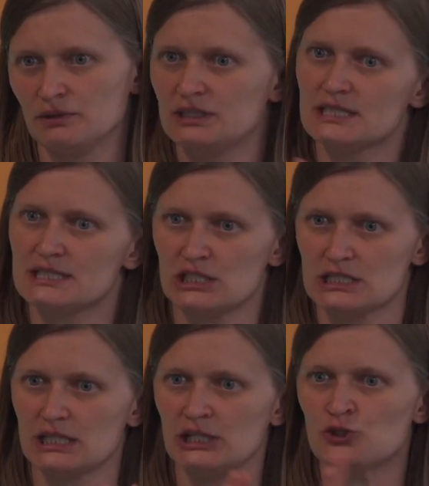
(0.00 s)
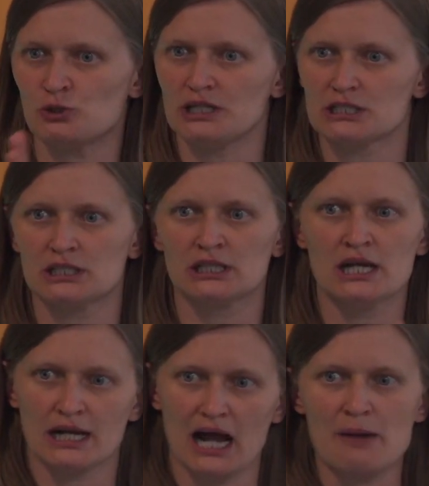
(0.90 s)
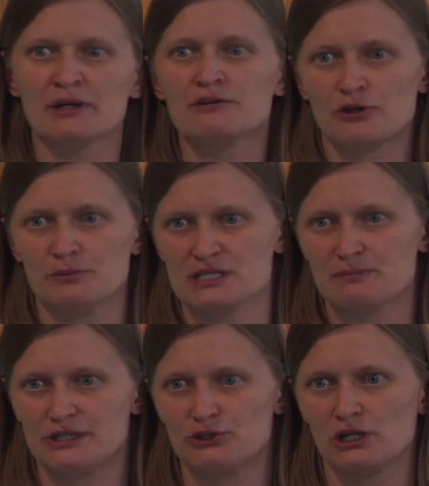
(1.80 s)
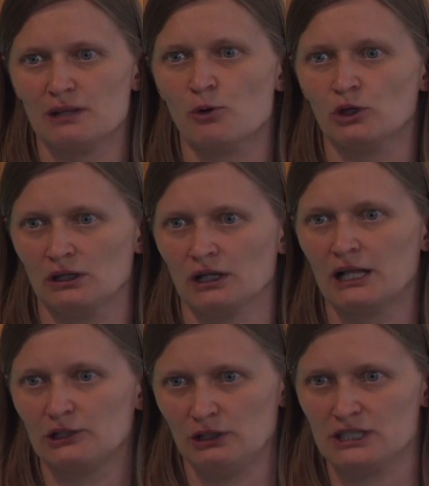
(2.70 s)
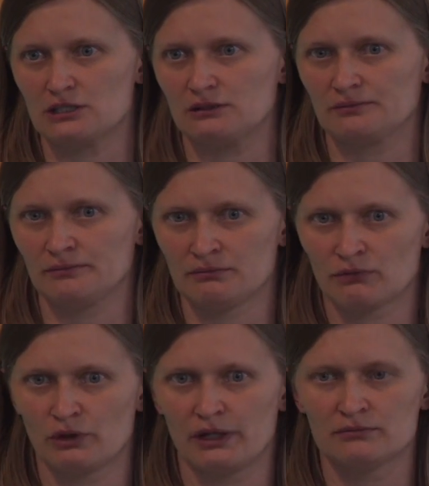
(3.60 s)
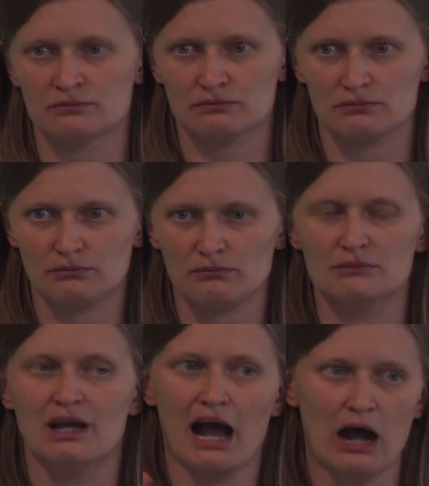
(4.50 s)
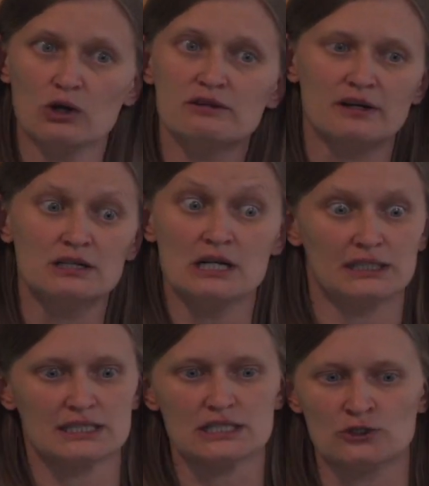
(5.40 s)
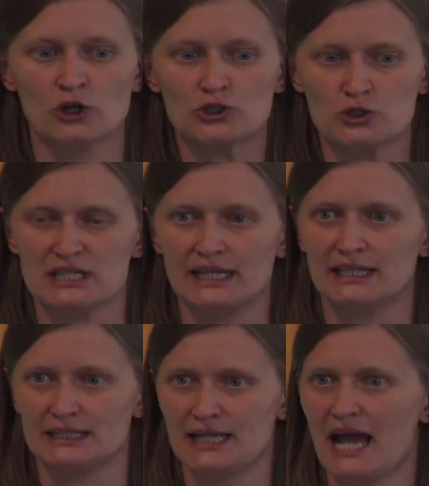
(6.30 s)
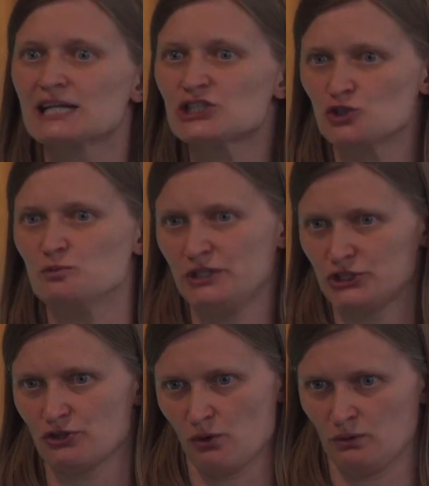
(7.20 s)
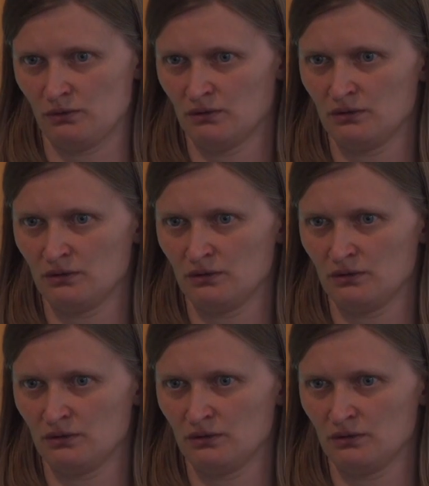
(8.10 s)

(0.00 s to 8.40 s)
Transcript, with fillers: This is just the intuition coming from this particular model calculation. Okay? However, this is not to say that it has to be so.